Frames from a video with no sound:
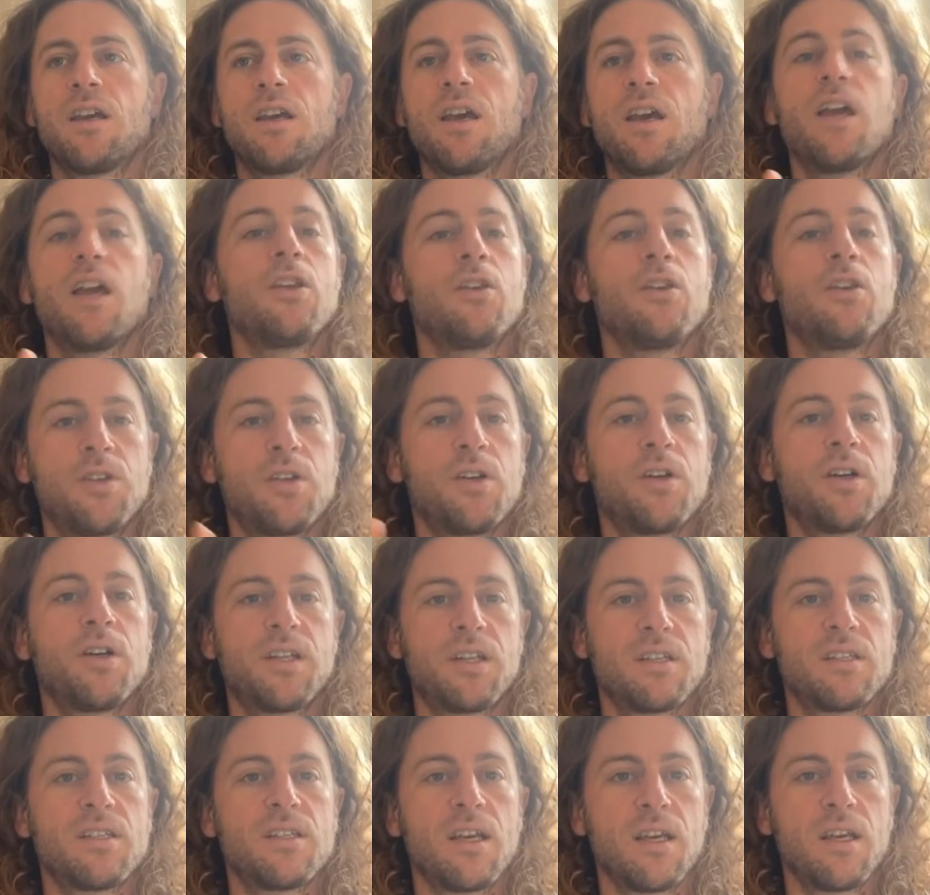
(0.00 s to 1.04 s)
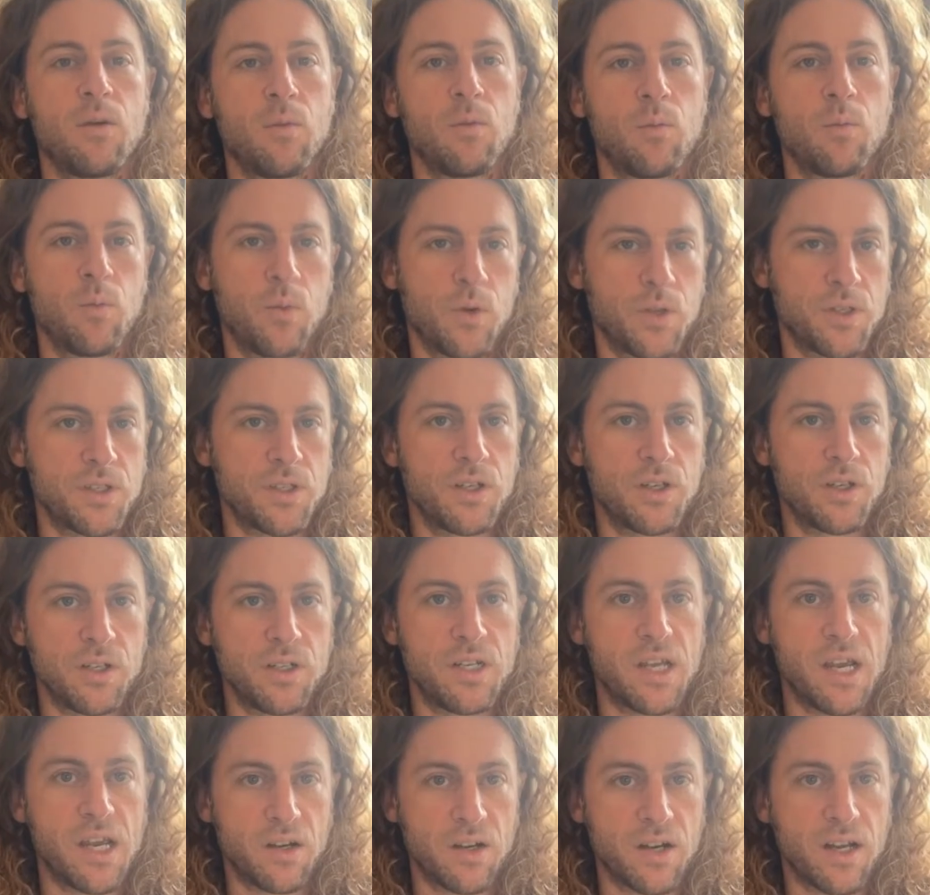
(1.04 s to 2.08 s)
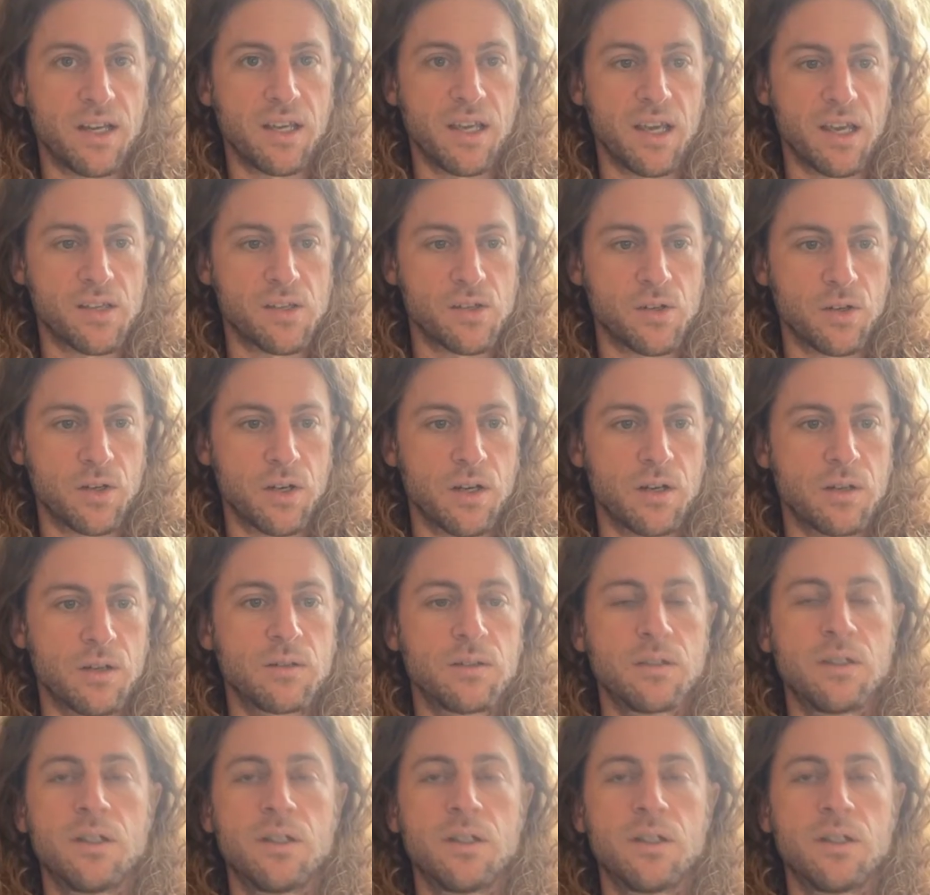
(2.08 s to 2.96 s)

And you still get to say, was it a good day or not, yes or no.